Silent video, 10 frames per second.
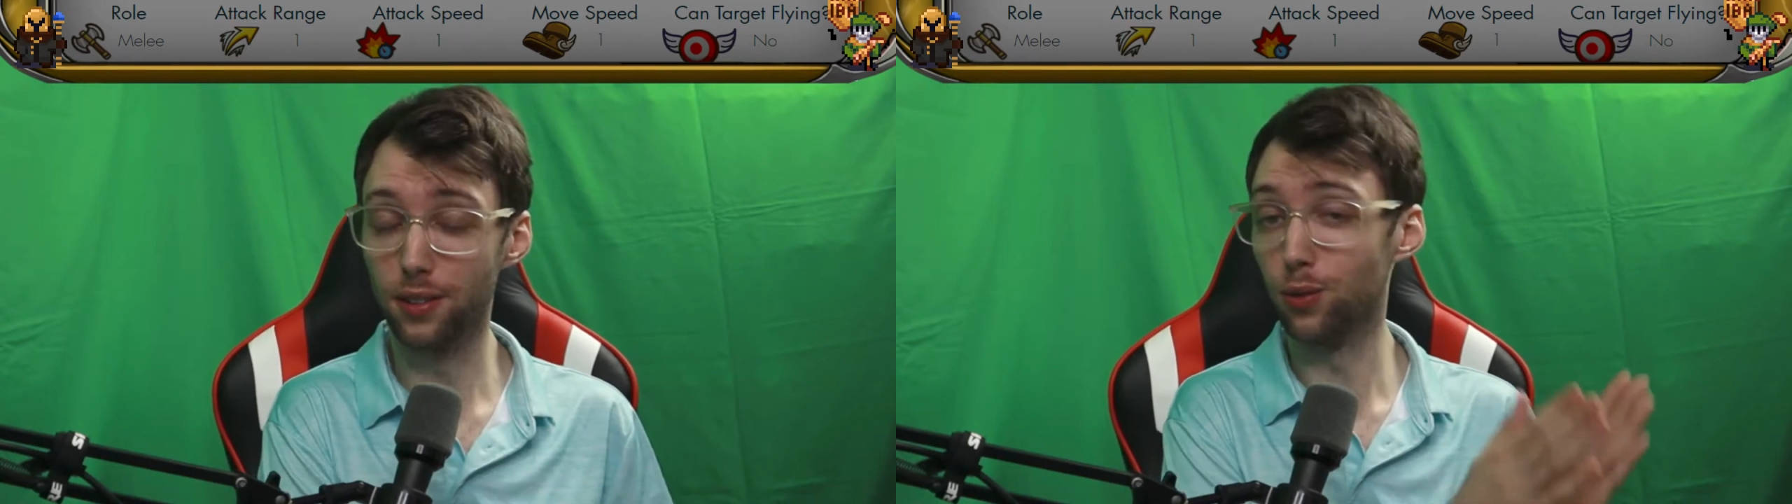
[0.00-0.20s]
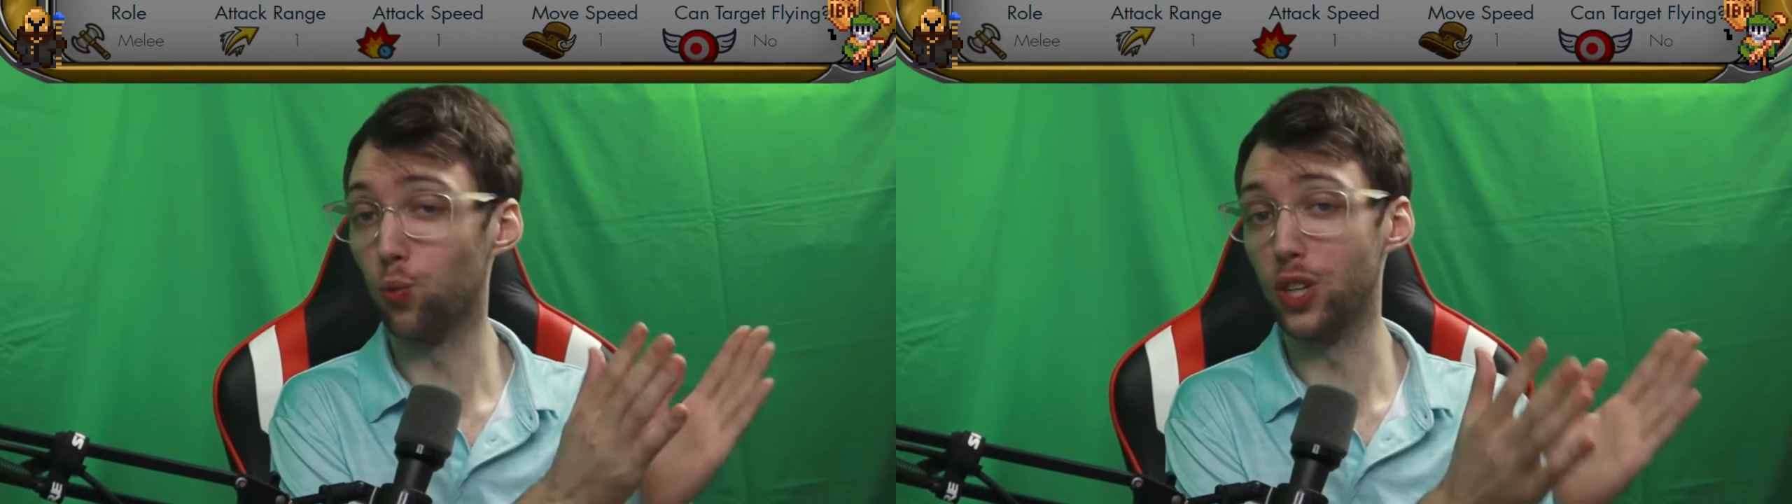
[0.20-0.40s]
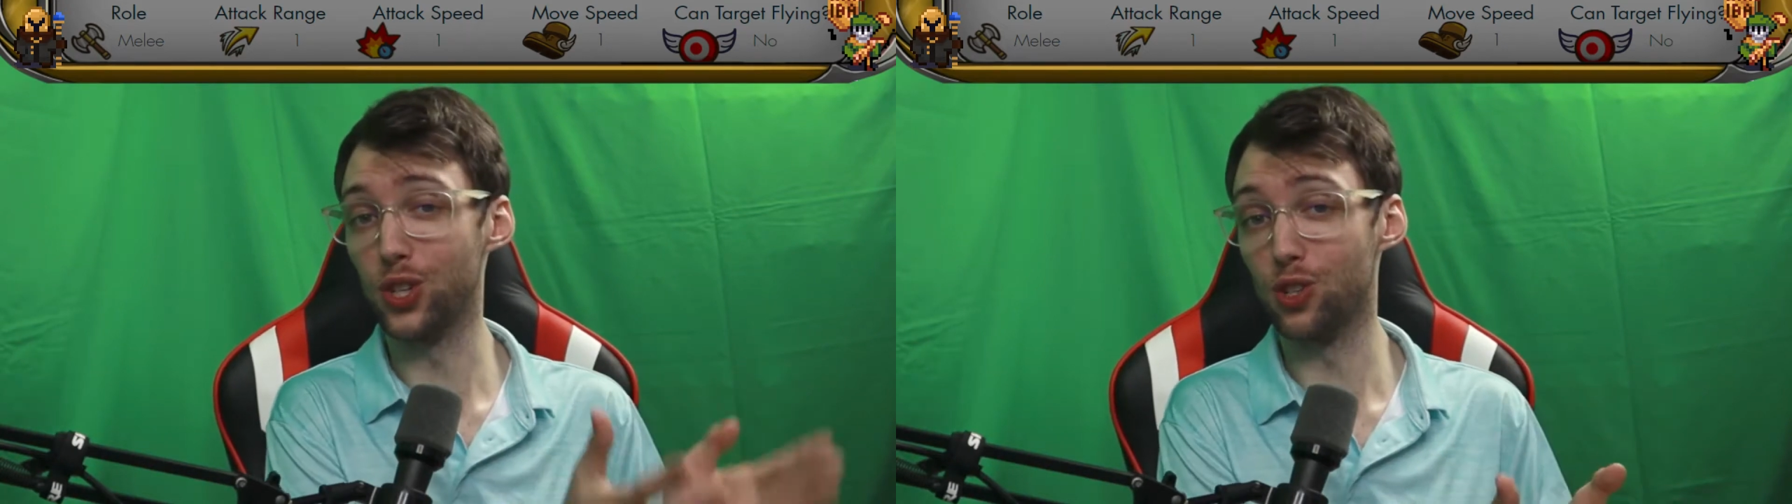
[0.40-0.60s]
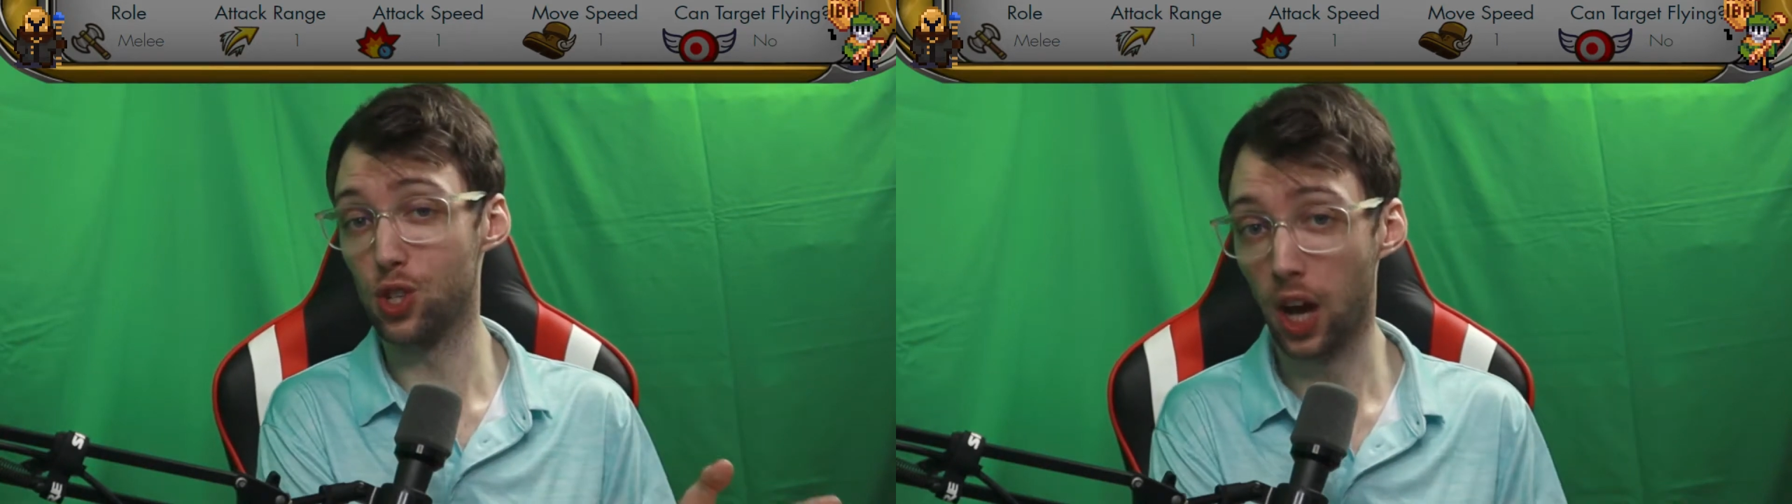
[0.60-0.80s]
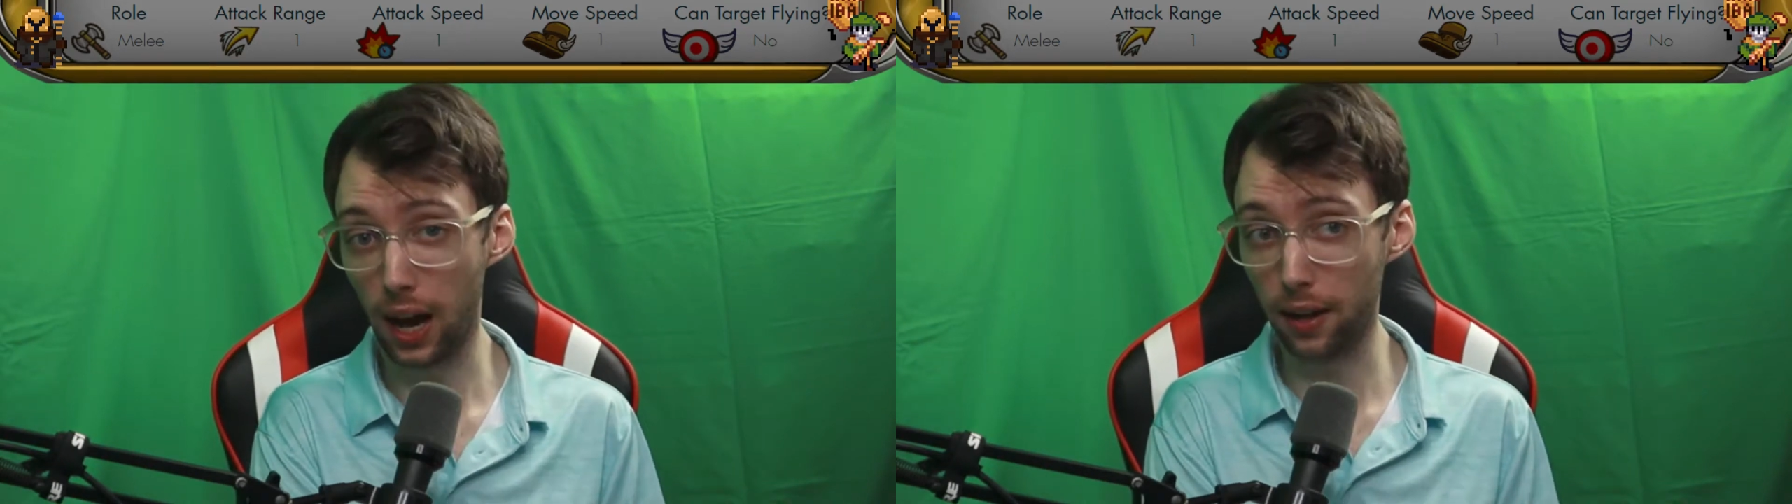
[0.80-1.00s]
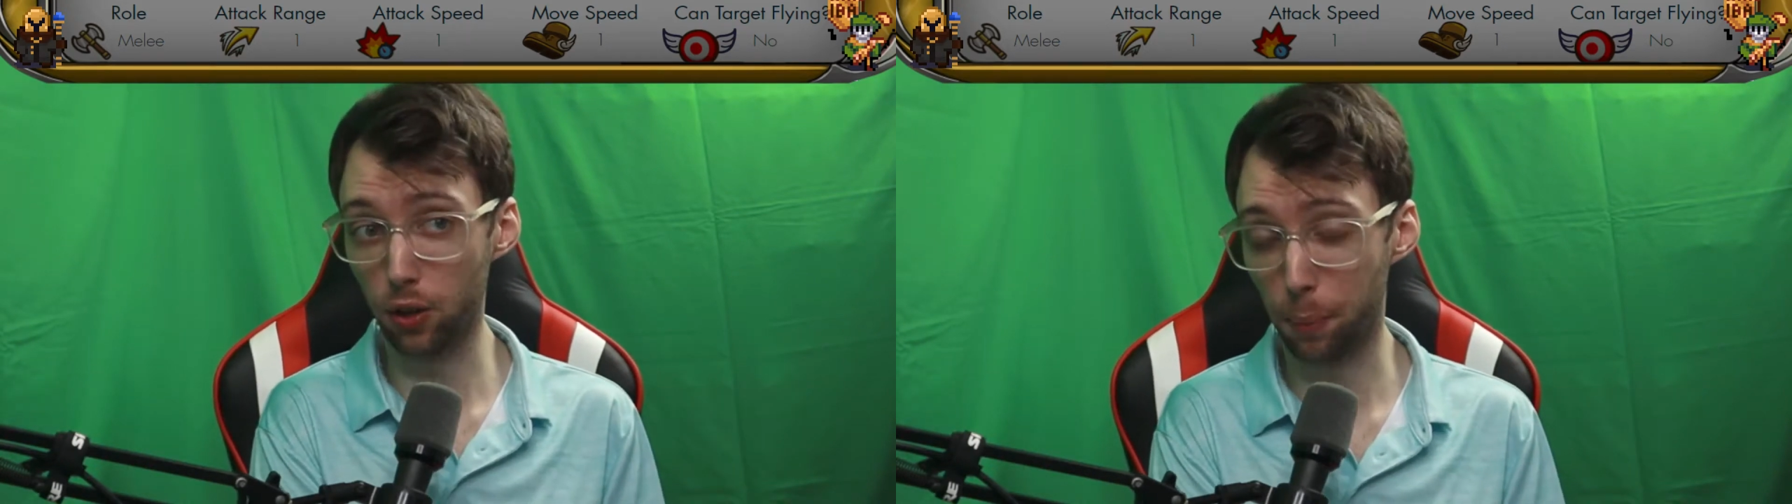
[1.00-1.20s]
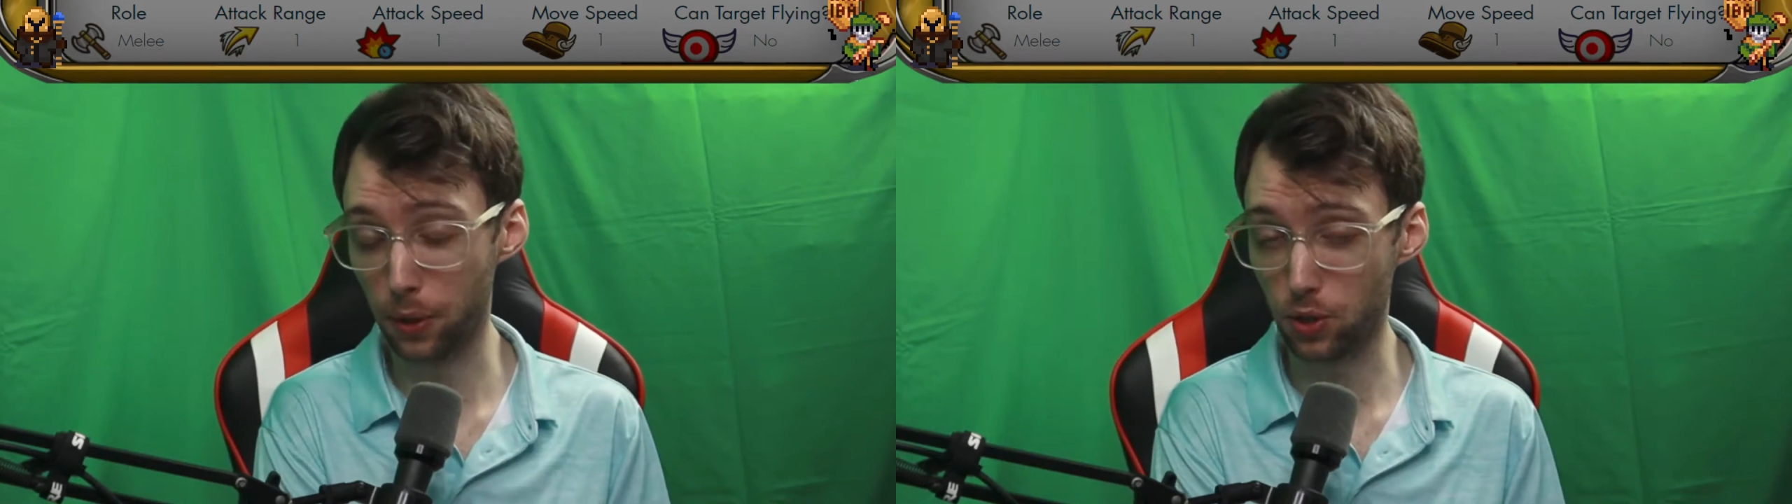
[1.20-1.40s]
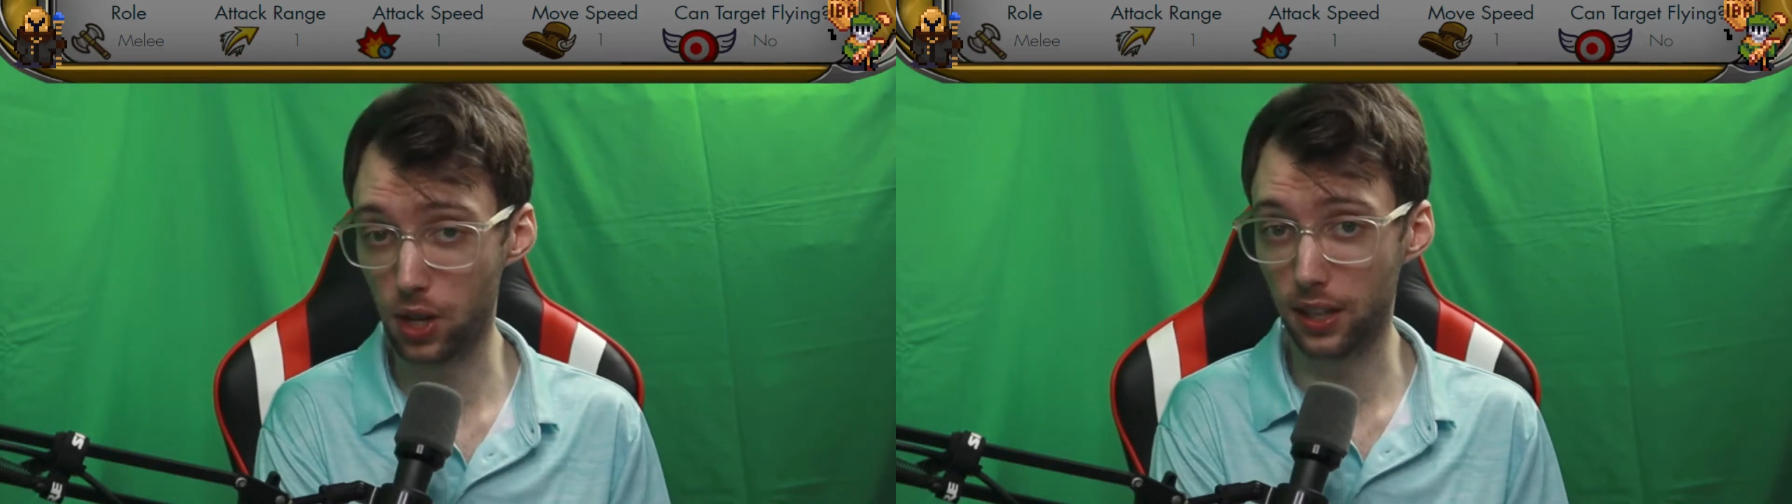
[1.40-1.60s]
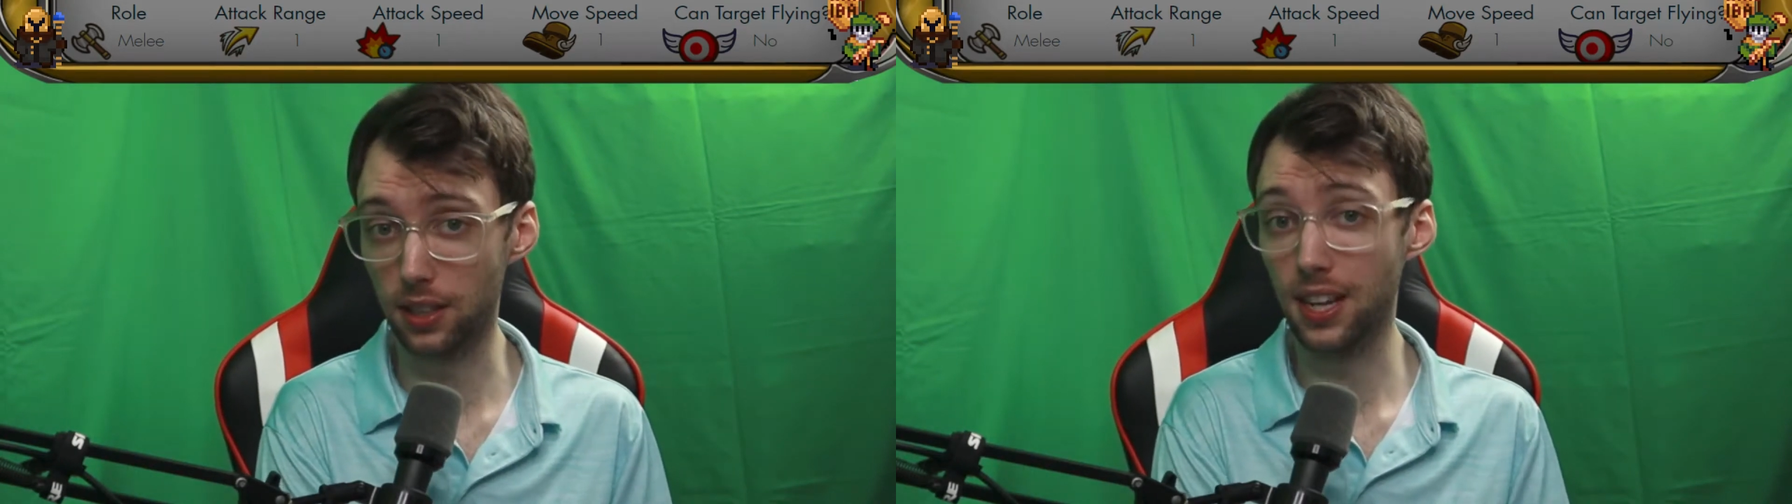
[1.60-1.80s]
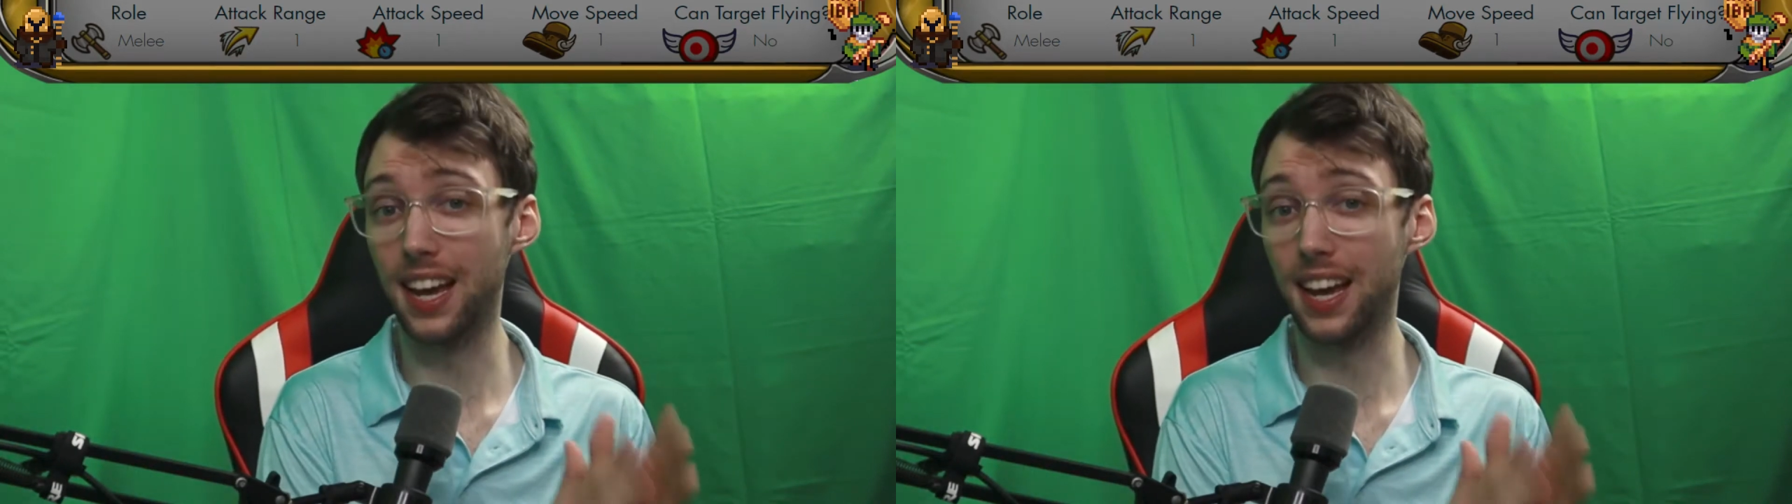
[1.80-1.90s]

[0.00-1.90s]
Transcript: which is tile per second,